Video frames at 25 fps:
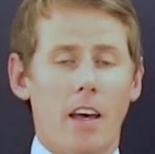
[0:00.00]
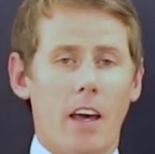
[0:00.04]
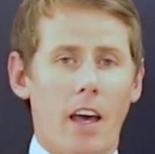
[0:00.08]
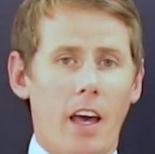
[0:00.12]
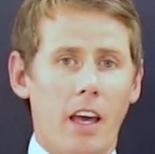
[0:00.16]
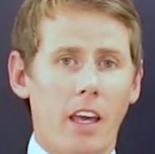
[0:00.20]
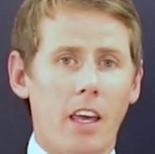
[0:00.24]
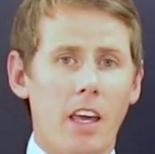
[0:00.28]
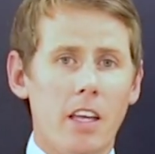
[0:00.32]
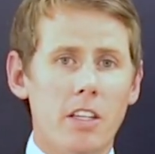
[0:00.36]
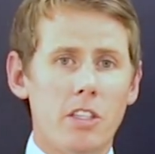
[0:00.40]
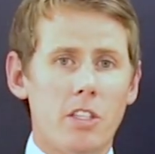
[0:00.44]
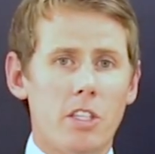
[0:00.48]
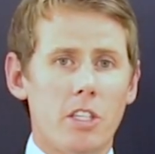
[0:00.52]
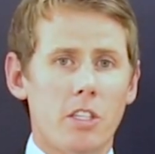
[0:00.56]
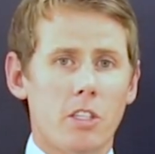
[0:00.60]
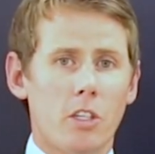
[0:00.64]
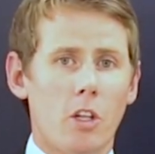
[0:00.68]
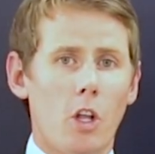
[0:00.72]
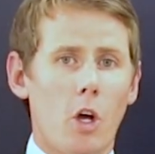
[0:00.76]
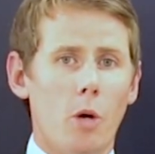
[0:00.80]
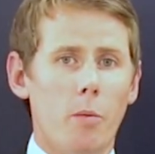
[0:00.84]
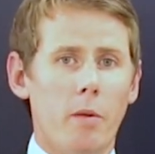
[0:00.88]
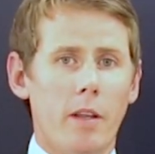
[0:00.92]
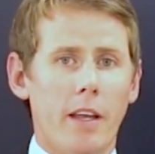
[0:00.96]
Against this
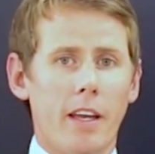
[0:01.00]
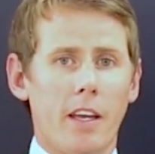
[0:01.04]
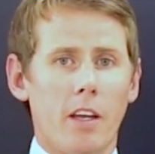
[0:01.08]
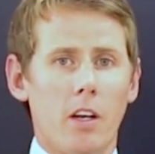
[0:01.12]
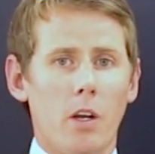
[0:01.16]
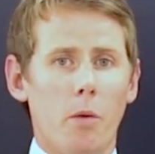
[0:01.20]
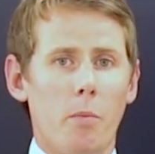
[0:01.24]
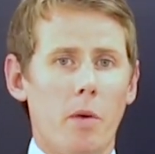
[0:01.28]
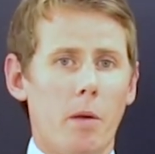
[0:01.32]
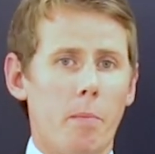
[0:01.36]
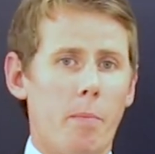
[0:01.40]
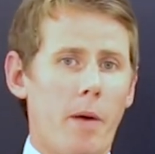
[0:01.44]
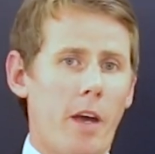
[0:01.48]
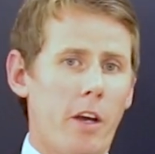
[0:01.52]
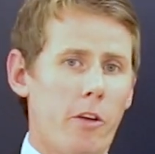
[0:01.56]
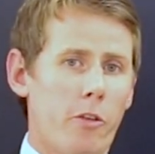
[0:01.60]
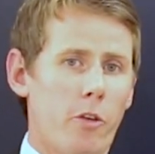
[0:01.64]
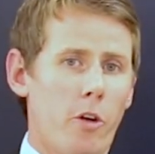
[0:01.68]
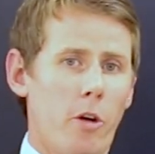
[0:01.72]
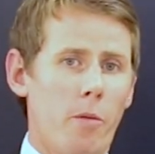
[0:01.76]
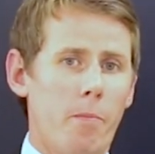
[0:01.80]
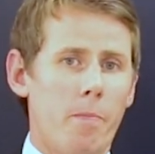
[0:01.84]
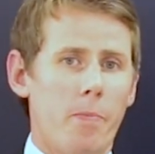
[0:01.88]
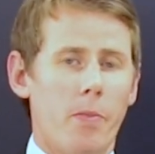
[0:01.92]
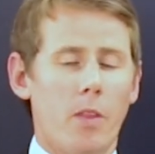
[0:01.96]
global economic
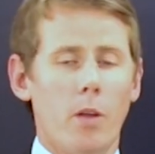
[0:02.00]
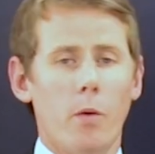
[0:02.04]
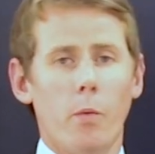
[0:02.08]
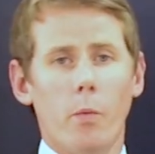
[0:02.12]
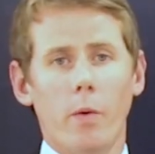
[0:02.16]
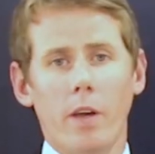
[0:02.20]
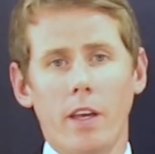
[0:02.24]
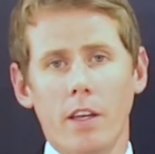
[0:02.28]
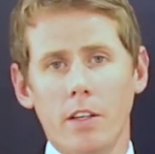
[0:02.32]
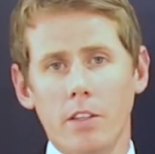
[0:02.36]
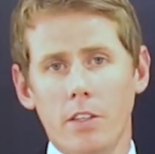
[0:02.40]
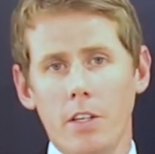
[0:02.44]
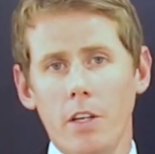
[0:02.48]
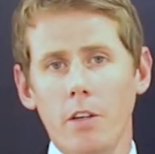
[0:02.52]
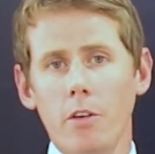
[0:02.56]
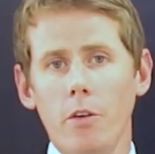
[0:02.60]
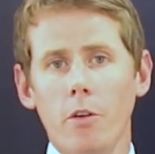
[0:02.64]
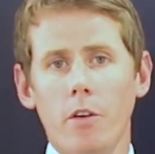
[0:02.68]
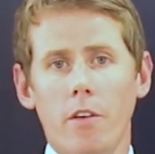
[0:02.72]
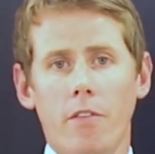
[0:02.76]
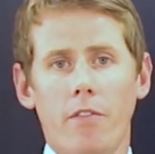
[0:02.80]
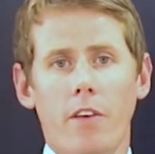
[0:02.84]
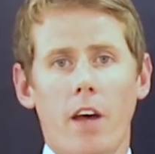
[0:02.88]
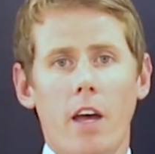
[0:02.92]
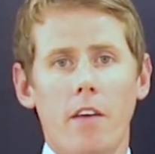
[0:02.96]
backdrop, we continue
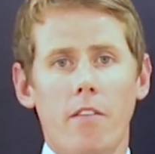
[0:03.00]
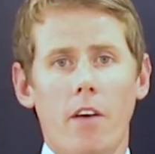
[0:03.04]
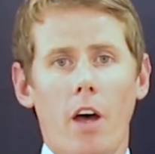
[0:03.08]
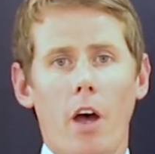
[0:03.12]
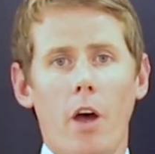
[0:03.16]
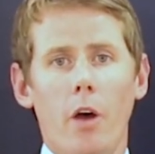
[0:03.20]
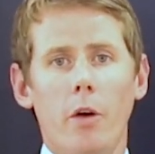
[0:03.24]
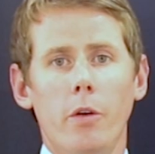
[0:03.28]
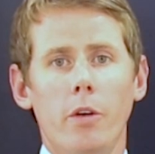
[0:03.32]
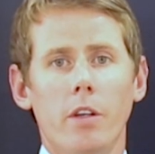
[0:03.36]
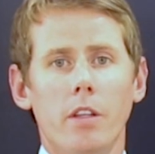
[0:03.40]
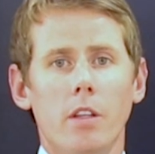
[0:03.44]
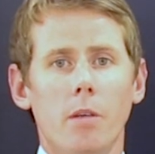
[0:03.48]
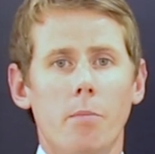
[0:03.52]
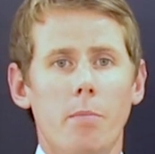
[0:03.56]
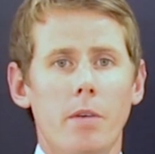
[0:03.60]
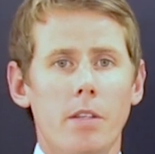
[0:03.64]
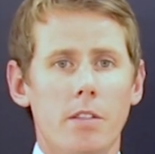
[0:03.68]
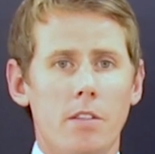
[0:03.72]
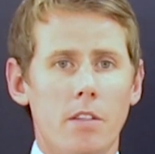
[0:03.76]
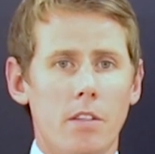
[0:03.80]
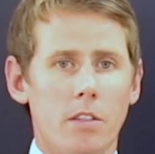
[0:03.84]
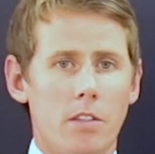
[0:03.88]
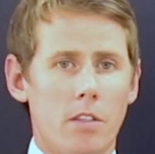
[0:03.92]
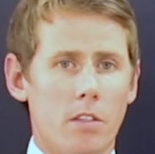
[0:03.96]
to favour owning the
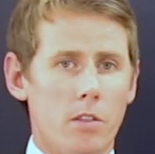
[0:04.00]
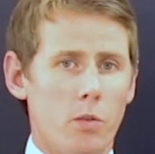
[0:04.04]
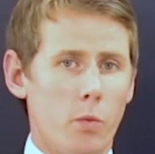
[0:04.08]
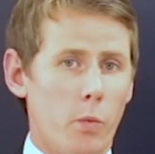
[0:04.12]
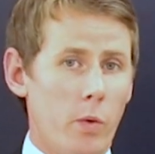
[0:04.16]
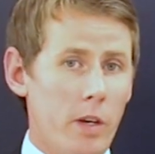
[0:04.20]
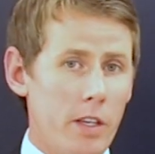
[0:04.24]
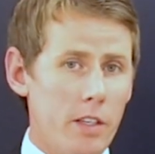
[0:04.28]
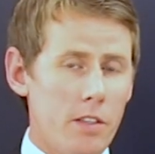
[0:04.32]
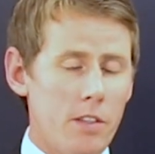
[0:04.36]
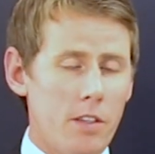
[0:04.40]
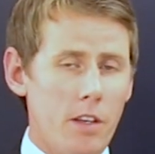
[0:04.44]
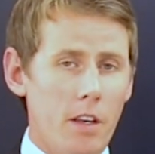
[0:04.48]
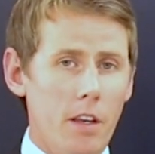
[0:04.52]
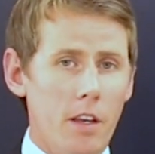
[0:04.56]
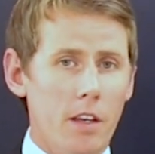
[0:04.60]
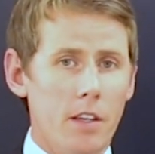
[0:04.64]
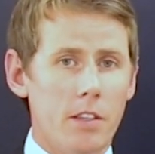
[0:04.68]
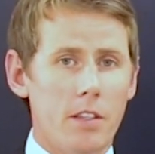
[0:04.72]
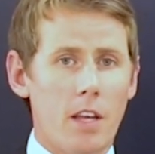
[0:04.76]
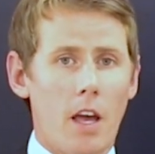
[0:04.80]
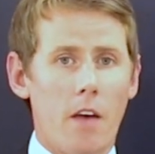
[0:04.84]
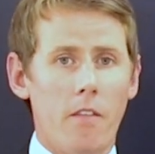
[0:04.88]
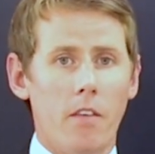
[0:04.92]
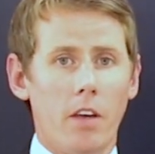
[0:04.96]
businesses we see
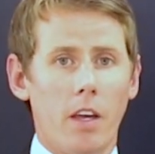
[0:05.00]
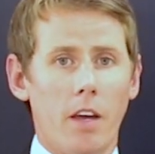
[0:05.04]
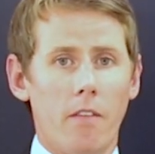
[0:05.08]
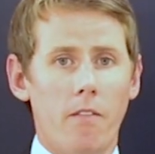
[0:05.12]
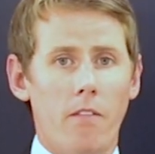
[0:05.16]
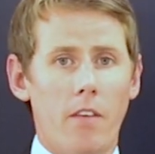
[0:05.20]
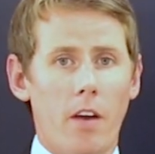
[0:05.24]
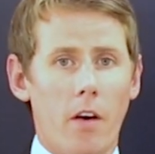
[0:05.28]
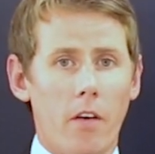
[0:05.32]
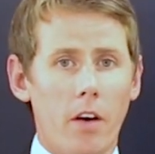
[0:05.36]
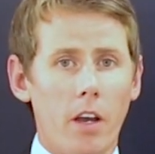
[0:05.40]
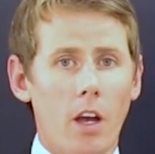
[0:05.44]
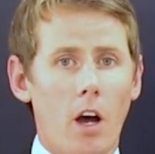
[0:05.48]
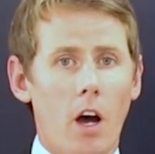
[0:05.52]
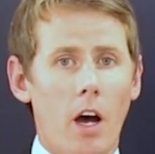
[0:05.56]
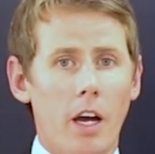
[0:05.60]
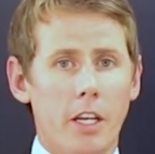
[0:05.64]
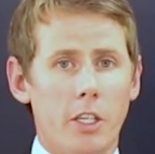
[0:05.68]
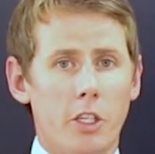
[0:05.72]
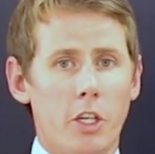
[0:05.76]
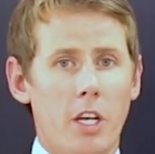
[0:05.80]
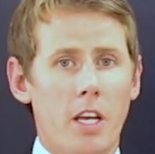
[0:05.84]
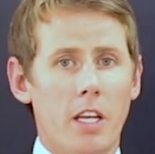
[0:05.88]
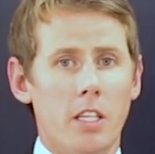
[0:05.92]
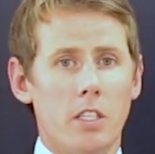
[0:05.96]
as having a very high
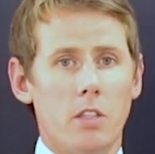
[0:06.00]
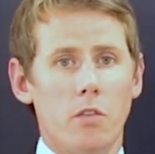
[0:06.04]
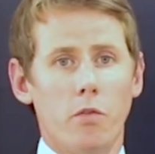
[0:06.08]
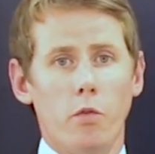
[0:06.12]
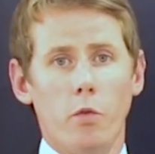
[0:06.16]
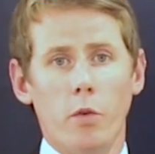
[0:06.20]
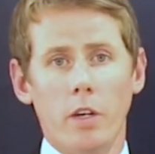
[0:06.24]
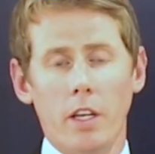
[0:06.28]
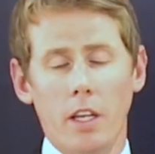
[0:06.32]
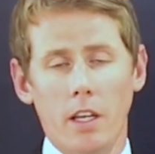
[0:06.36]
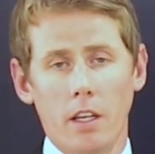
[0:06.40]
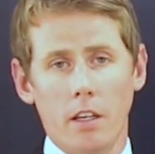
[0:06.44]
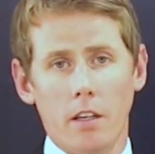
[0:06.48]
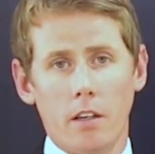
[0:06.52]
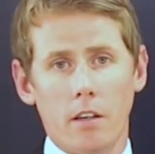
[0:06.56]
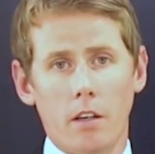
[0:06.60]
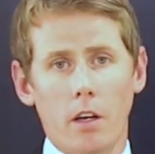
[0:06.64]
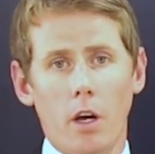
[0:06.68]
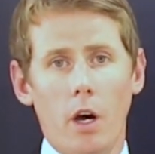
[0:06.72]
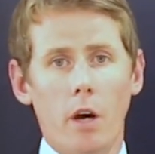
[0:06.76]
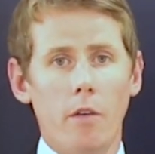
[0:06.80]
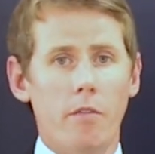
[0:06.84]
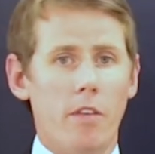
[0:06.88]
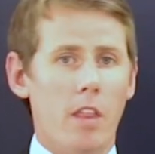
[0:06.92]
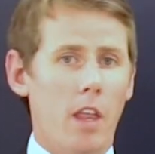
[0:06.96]
chance of winning
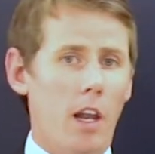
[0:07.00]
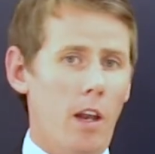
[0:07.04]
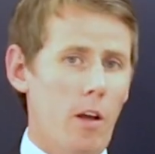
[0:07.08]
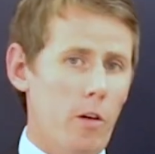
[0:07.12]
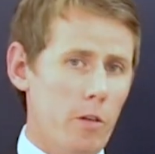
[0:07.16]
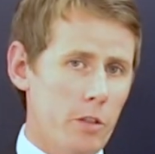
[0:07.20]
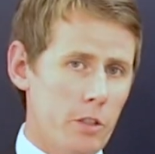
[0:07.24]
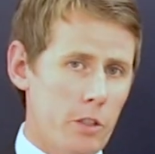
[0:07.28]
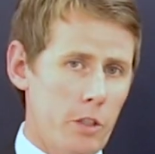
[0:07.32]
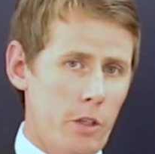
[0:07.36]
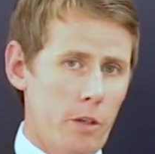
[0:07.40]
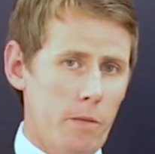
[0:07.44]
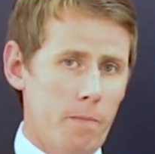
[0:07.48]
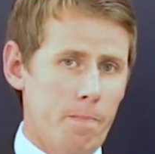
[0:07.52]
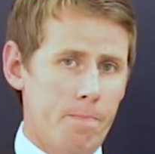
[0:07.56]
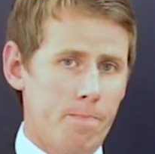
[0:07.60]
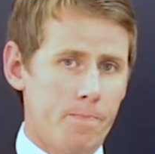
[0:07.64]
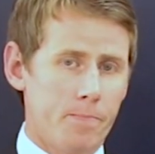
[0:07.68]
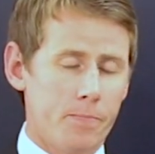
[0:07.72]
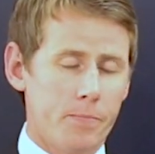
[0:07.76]
over the long term.